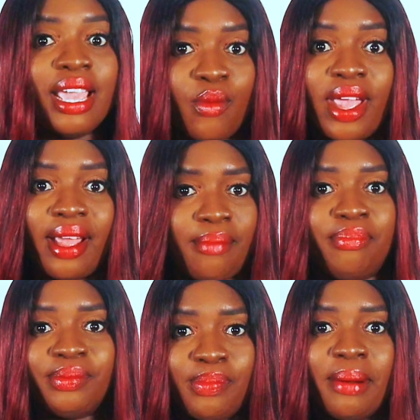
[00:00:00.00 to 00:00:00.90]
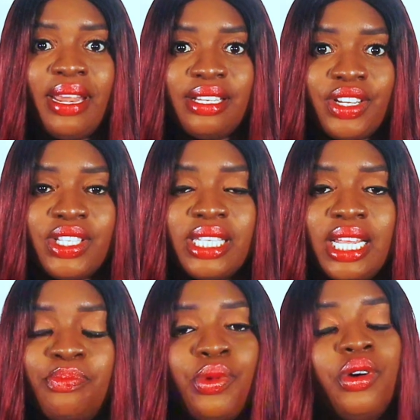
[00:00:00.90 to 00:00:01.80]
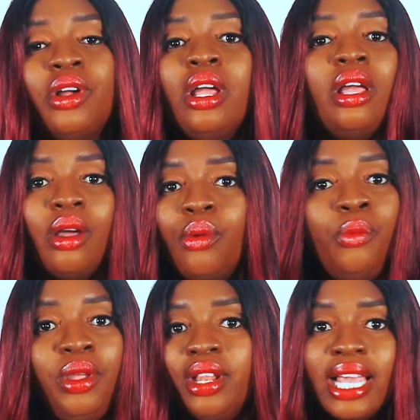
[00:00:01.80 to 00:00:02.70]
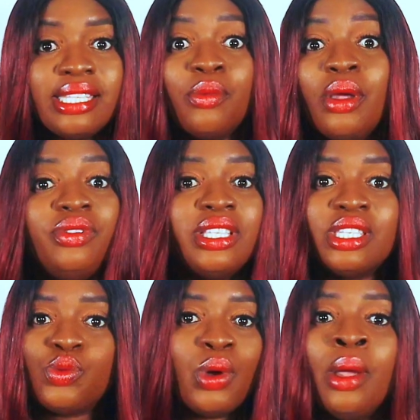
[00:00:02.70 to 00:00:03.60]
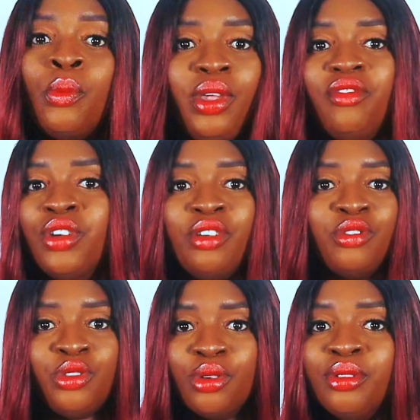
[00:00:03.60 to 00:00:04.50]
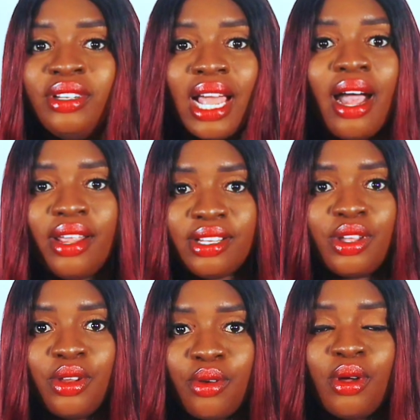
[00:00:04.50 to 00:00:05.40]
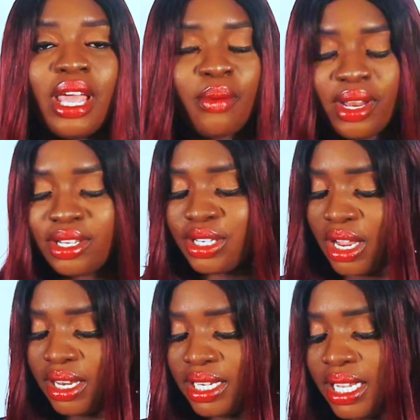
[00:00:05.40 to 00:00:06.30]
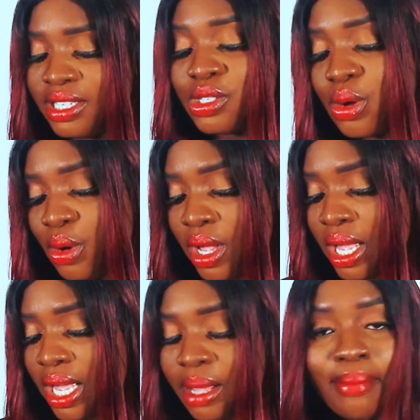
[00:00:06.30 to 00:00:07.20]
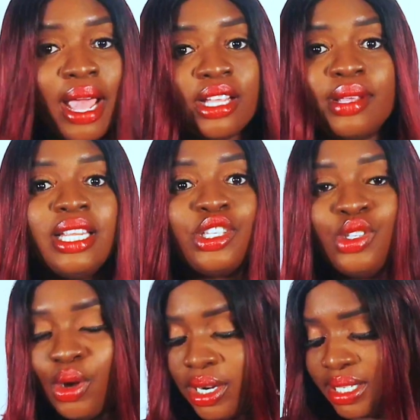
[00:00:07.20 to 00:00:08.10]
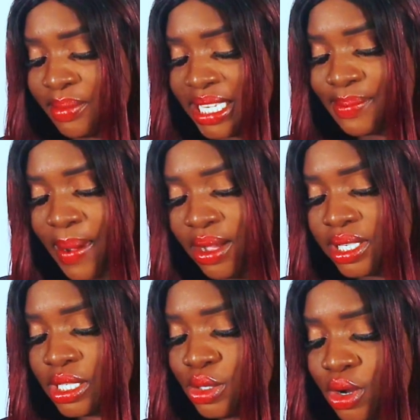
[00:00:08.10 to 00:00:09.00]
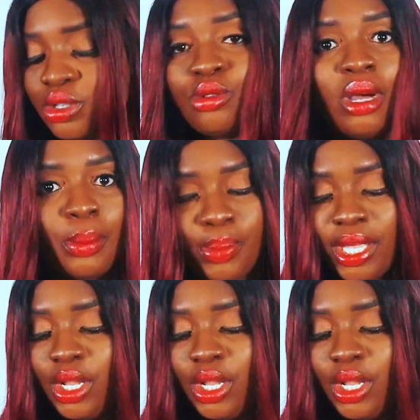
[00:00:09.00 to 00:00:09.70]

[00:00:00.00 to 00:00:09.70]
yeah, we are permanent resident for. Let's say this is when we've not even known how it's going to go. Like we need to calculate it. So my husband is not, my spouse is not, so I'll